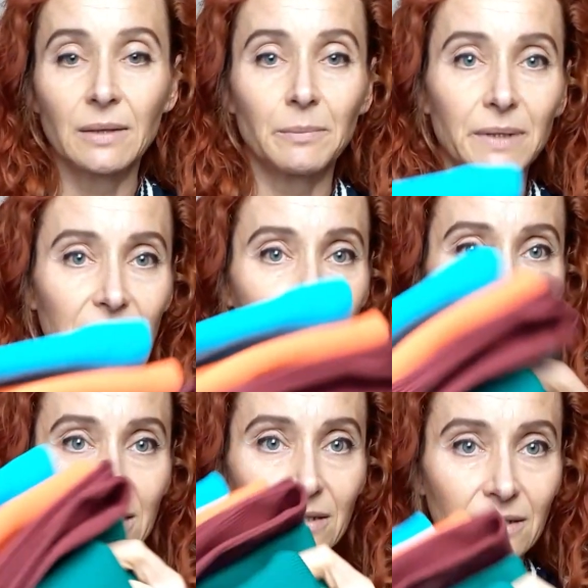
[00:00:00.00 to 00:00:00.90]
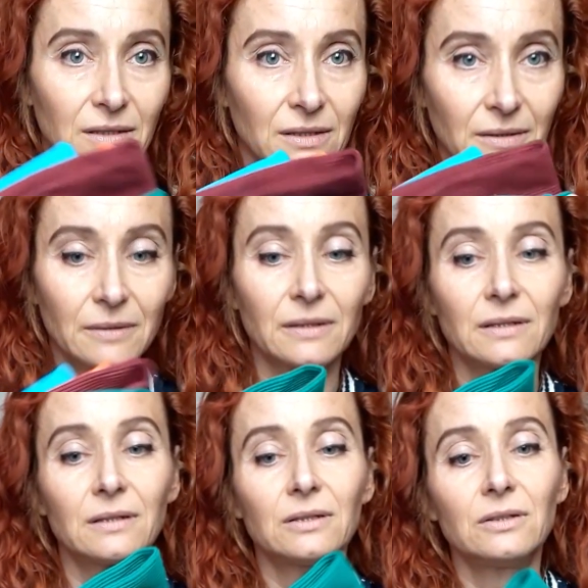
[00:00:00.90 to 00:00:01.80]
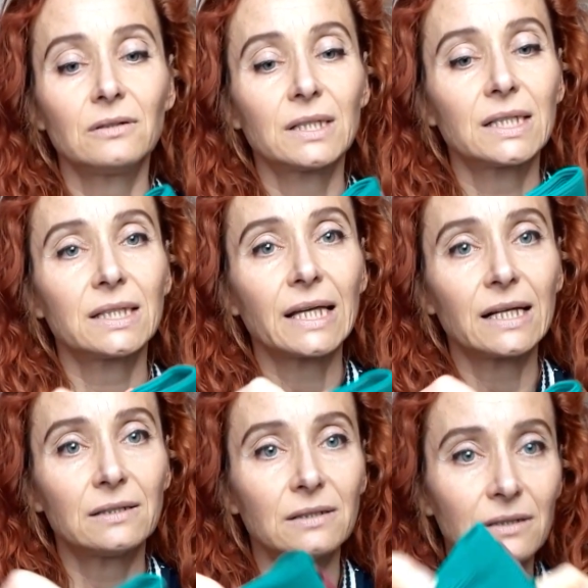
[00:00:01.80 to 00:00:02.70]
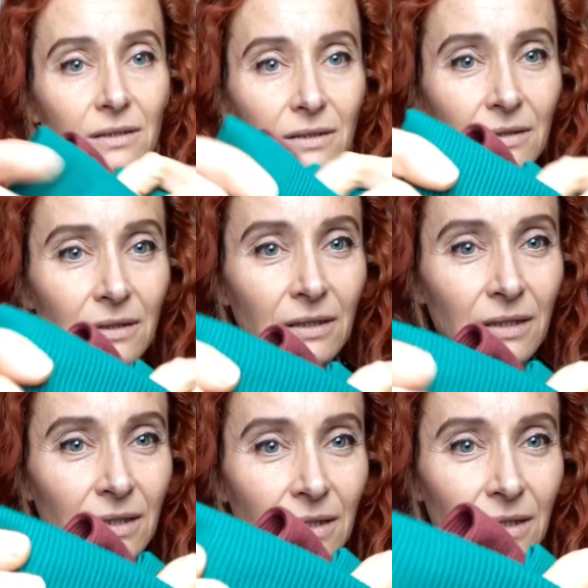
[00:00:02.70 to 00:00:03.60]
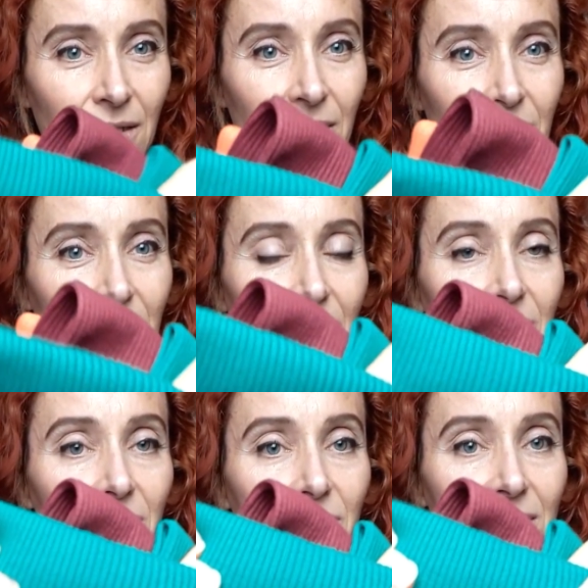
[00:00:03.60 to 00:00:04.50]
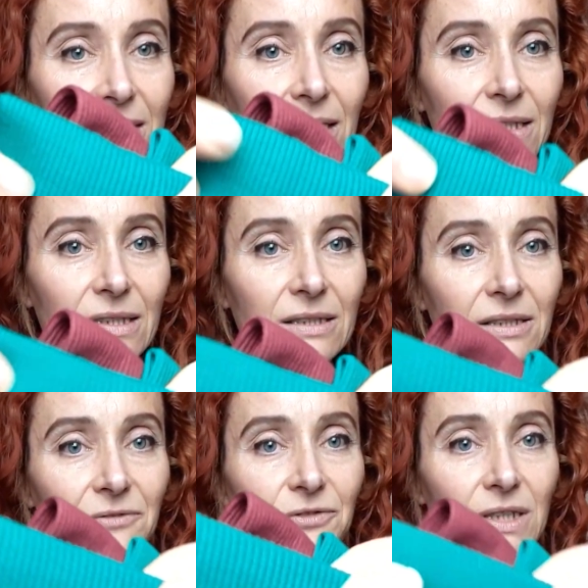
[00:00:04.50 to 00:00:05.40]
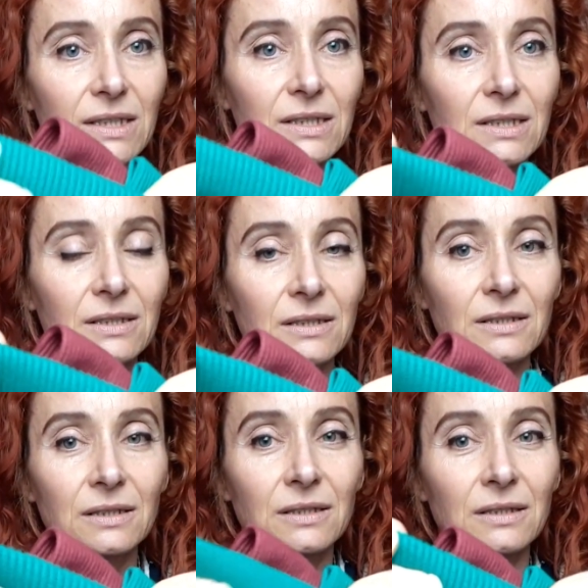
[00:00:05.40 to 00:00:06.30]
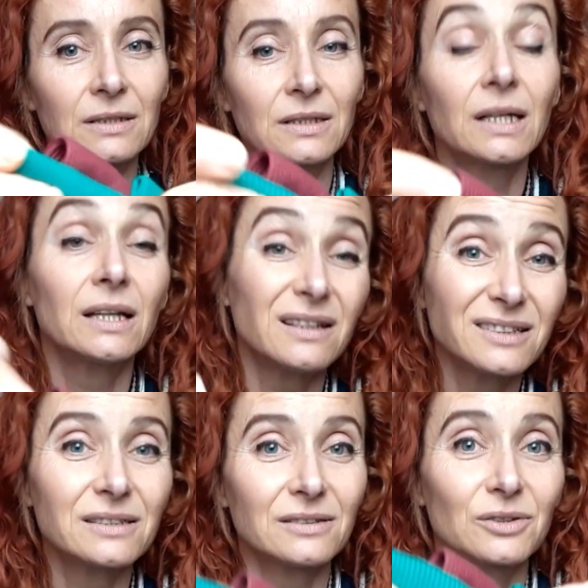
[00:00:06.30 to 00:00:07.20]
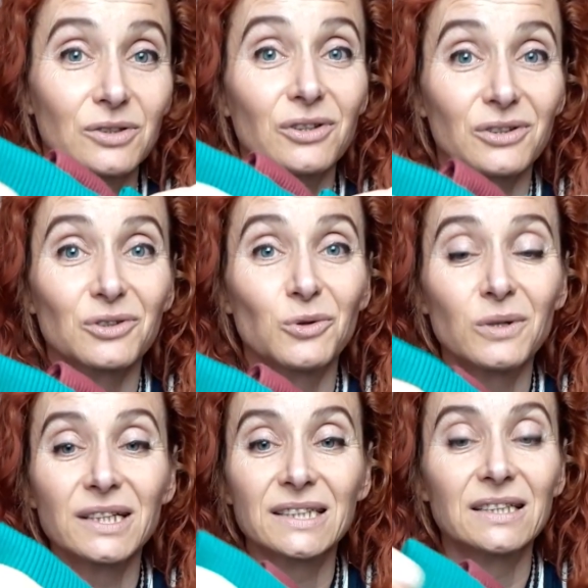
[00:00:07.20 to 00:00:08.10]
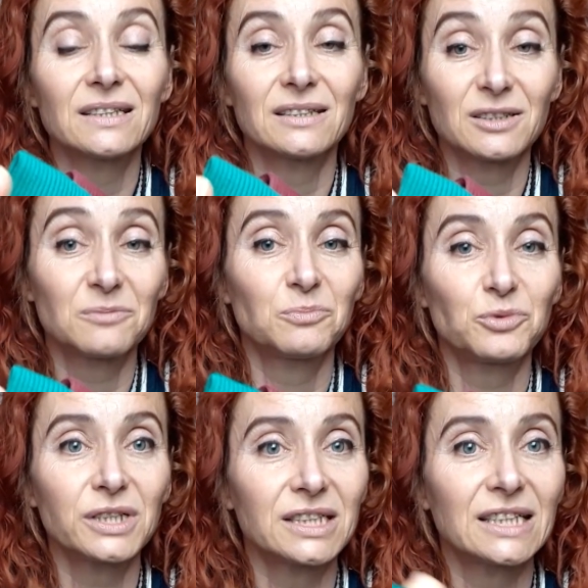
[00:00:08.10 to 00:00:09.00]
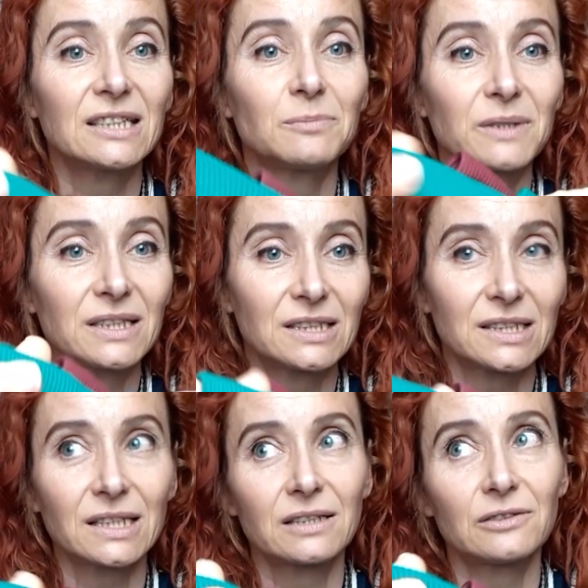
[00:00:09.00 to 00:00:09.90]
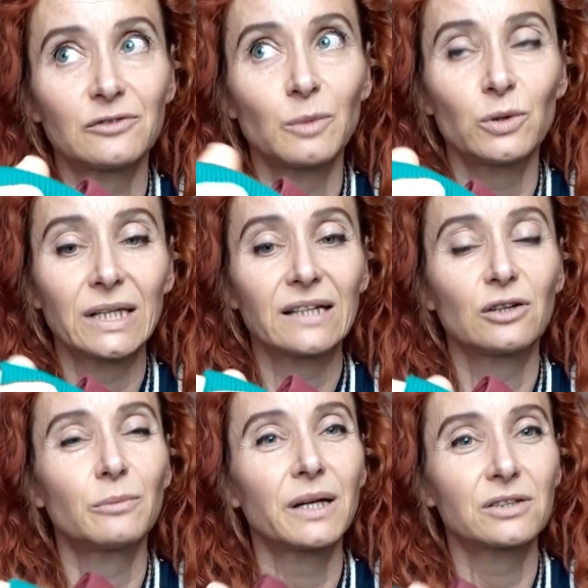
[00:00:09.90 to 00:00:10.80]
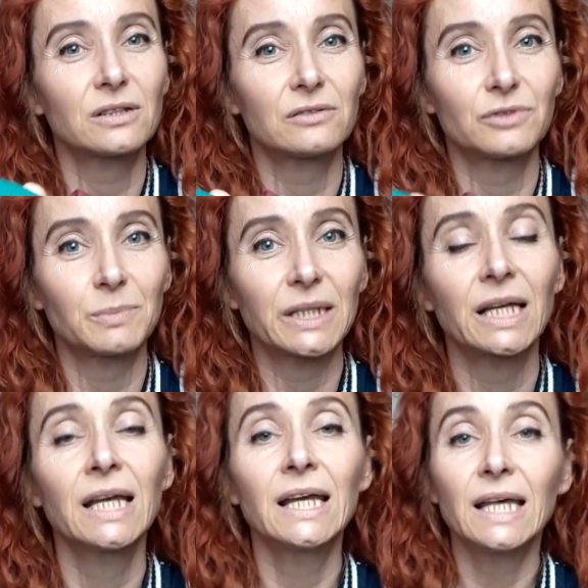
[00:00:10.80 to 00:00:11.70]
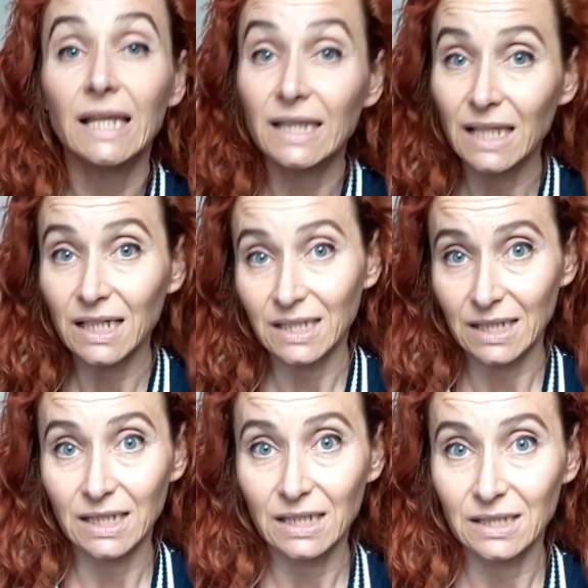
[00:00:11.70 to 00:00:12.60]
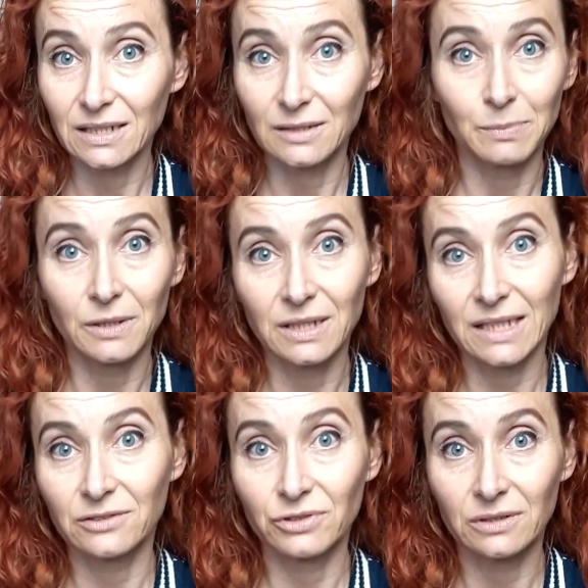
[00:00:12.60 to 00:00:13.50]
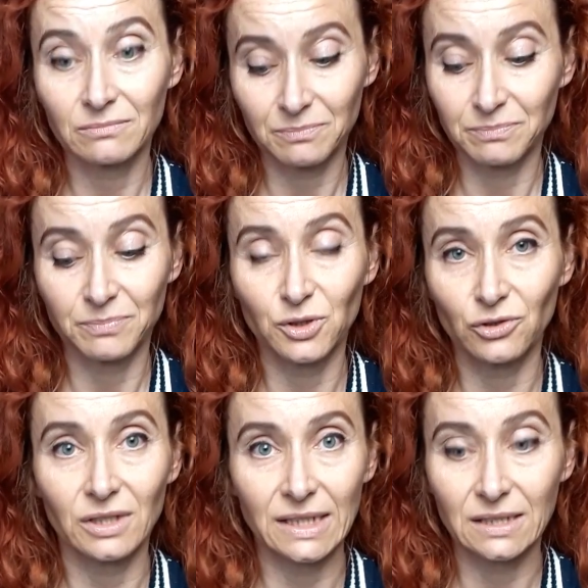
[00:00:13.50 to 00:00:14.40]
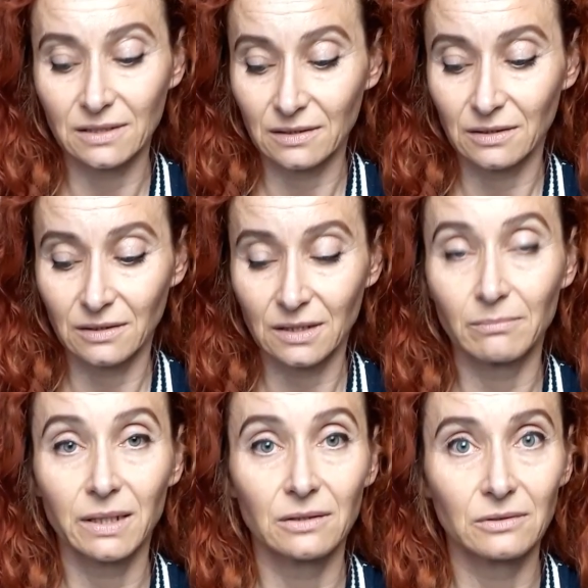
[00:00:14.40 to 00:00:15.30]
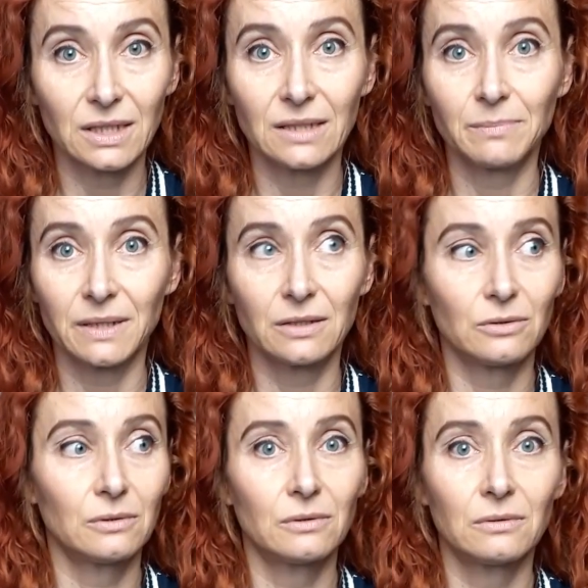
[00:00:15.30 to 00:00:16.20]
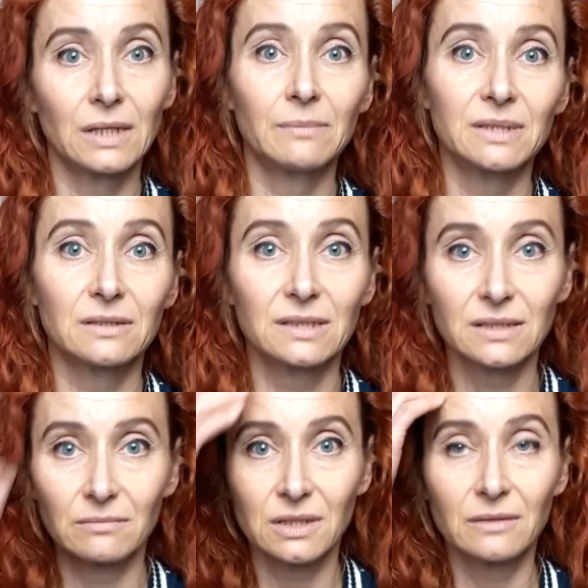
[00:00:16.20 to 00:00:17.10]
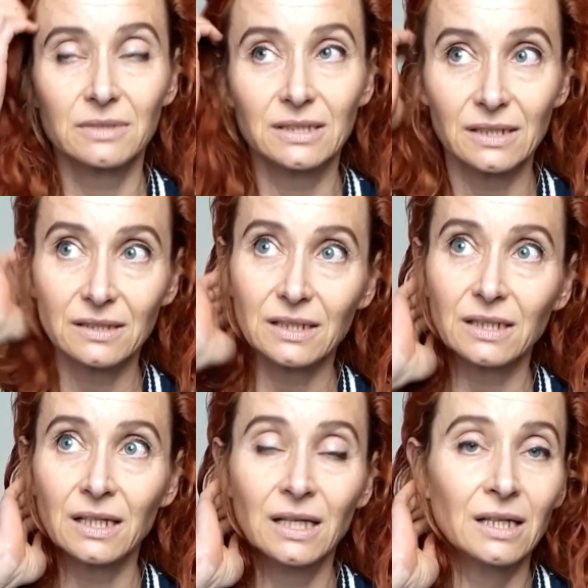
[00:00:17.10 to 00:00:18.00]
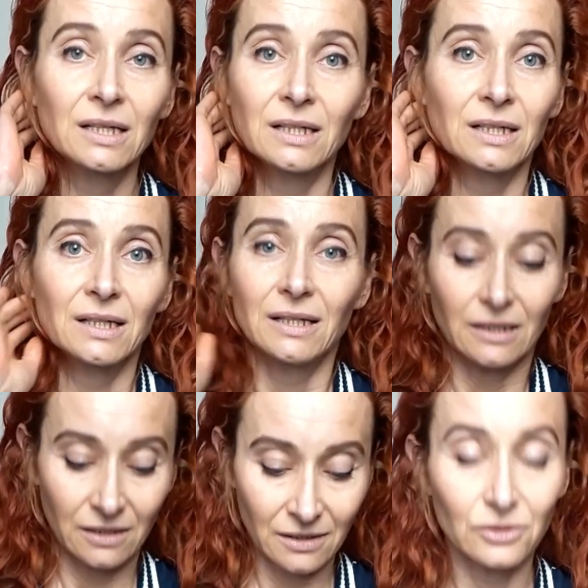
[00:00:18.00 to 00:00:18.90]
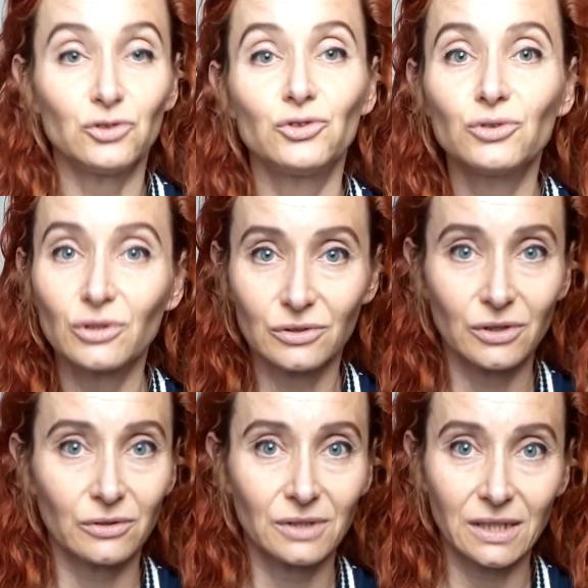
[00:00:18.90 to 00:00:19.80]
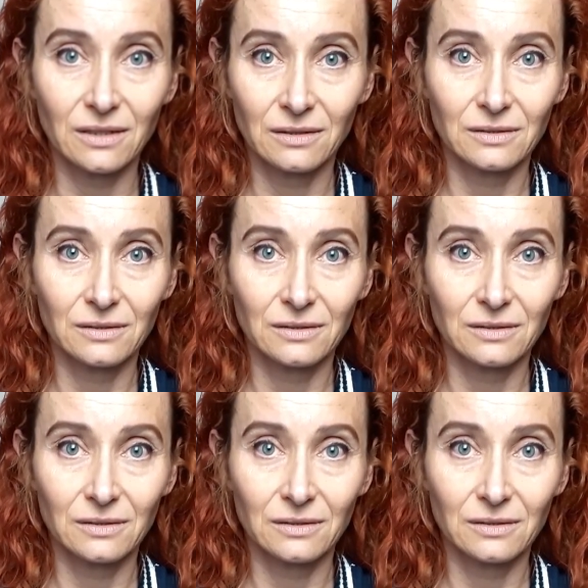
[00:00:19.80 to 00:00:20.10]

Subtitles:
But you can tell that it looks slightly different. It's good quality, it's brilliant, but it's just kind of more like commercial ribbing. Nothing like the polyester goodness that you can buy on eBay or Amazon sometimes, and I think, do not go there.